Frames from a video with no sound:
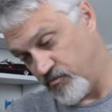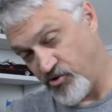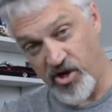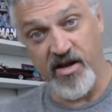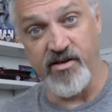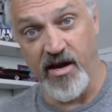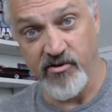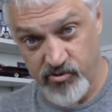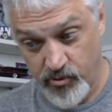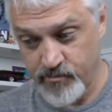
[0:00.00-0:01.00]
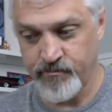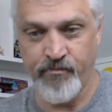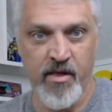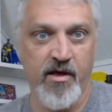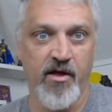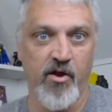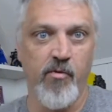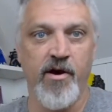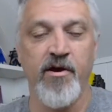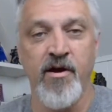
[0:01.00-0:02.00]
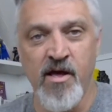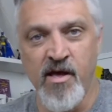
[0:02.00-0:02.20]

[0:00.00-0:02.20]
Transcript: a giant dinosaur unaware?